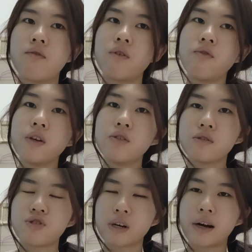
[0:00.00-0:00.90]
Feel free to
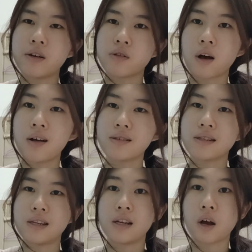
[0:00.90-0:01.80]
share your thoughts
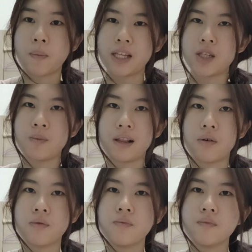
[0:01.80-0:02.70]
in the comments
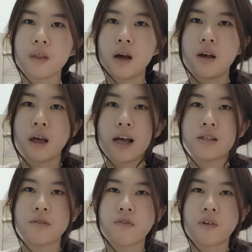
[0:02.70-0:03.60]
below.
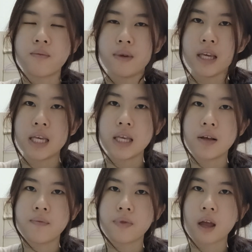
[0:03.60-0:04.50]
As for me,
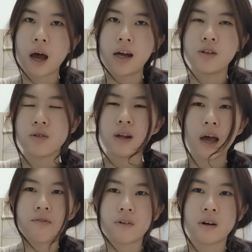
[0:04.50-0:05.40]
I don't
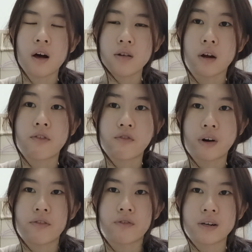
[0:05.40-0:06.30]
have a lot of
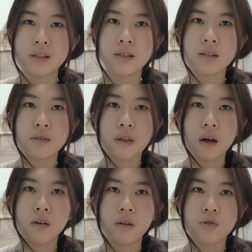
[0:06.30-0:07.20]
reference
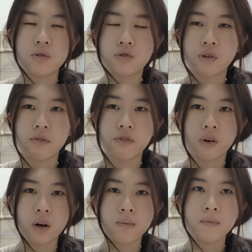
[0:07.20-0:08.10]
to draw
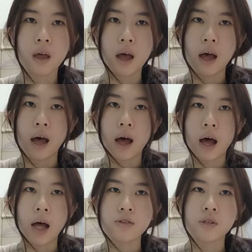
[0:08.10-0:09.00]
from,
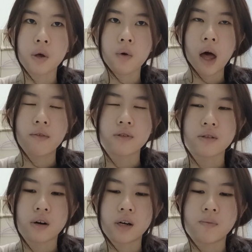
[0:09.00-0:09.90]
so I'll
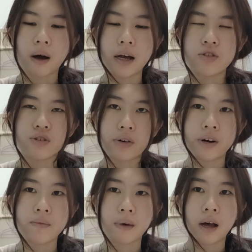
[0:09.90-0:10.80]
start by
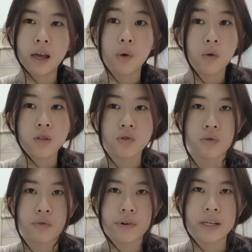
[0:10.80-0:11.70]
sharing my own
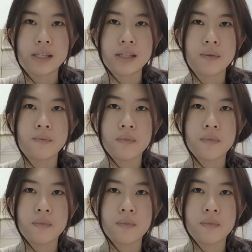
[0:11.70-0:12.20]
stories.